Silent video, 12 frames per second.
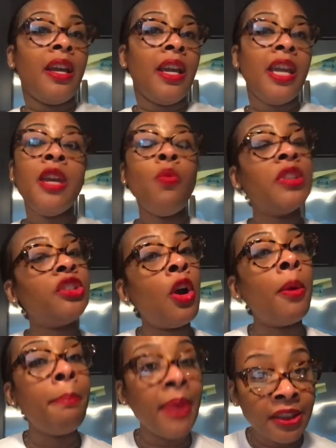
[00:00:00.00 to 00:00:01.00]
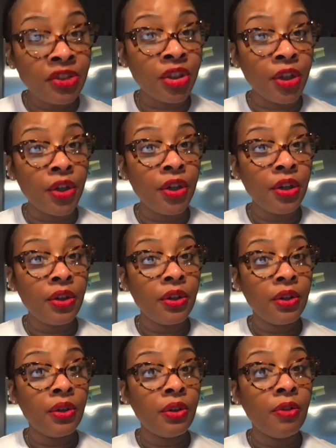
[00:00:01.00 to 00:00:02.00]
he was her mentor
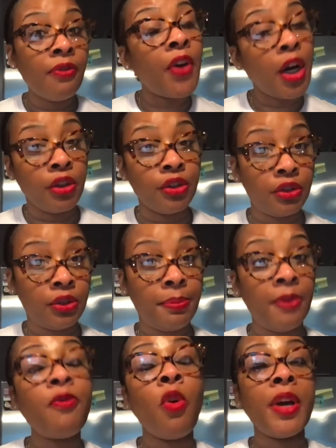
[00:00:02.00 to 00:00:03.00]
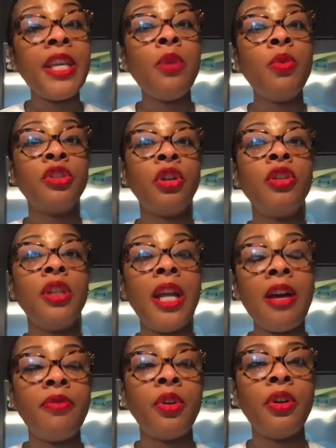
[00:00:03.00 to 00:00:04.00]
first before he was her
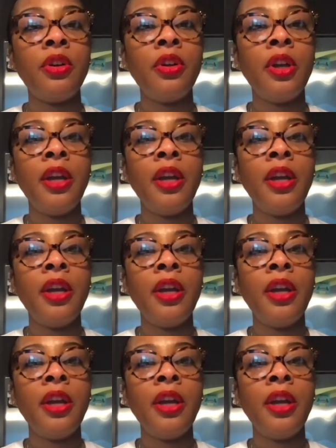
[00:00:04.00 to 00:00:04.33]
lover,